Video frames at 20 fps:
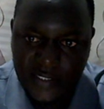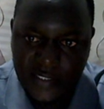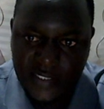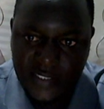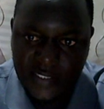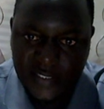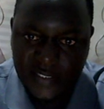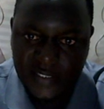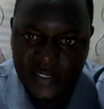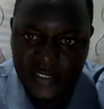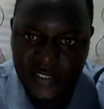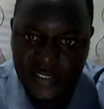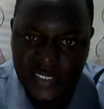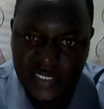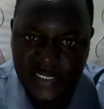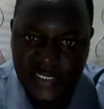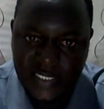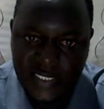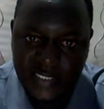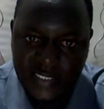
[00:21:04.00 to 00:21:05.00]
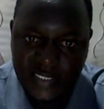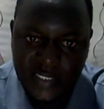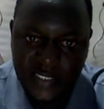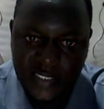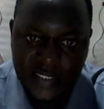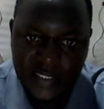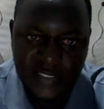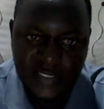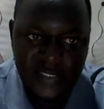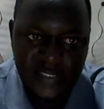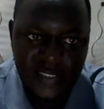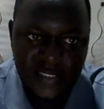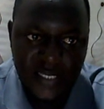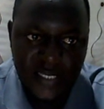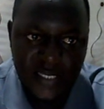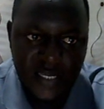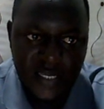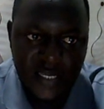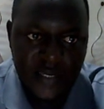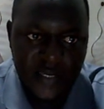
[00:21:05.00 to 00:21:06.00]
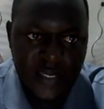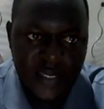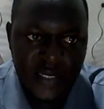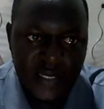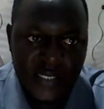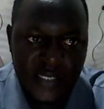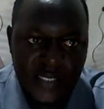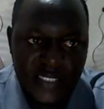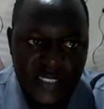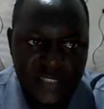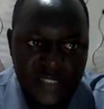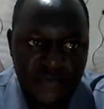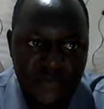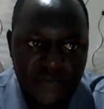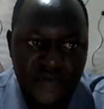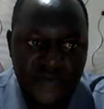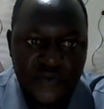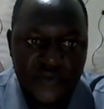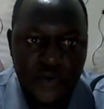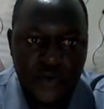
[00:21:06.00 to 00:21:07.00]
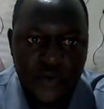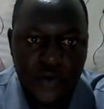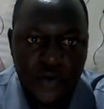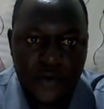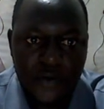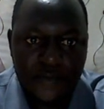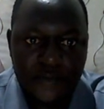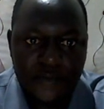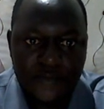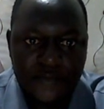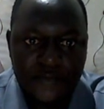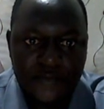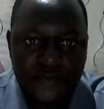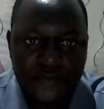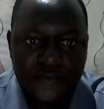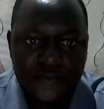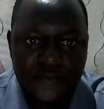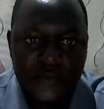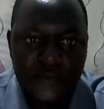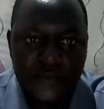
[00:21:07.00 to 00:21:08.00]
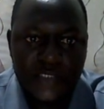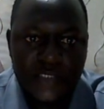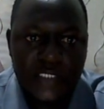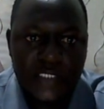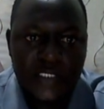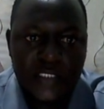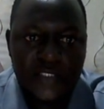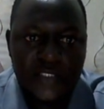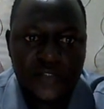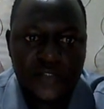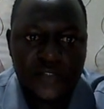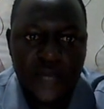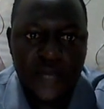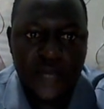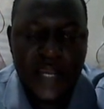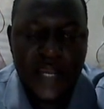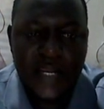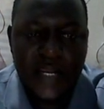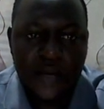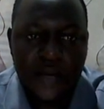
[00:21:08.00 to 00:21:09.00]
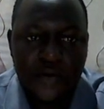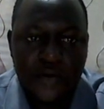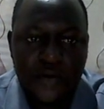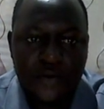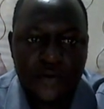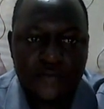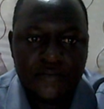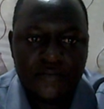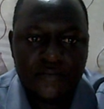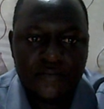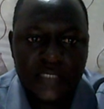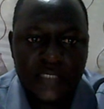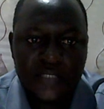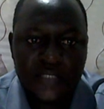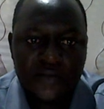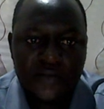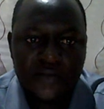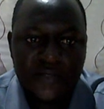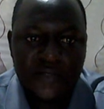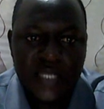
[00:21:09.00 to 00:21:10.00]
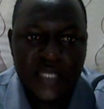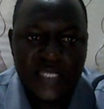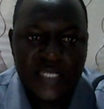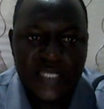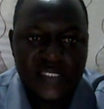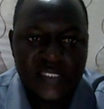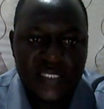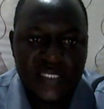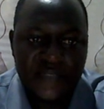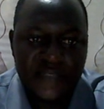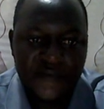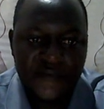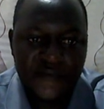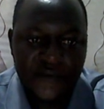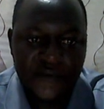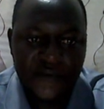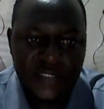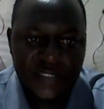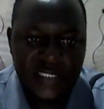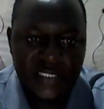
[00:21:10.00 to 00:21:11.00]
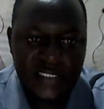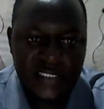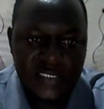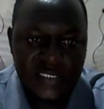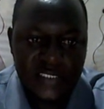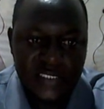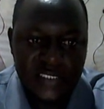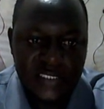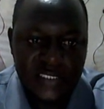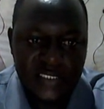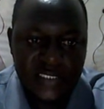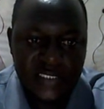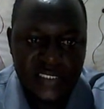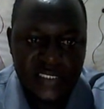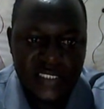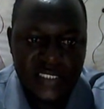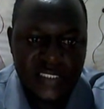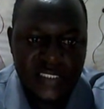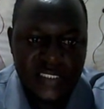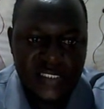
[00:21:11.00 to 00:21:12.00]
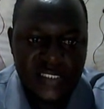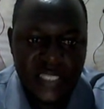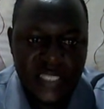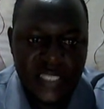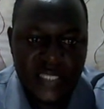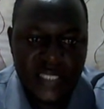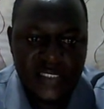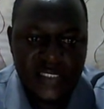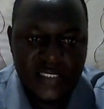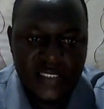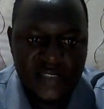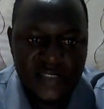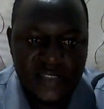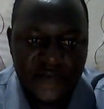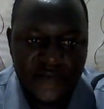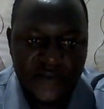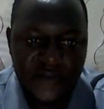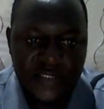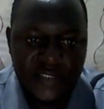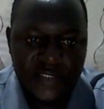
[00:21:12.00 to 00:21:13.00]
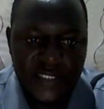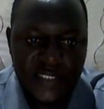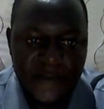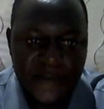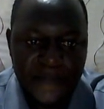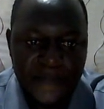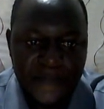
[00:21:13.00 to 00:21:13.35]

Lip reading: this. Just select this. Then let us move to home. So under home, they told us that font size is 40,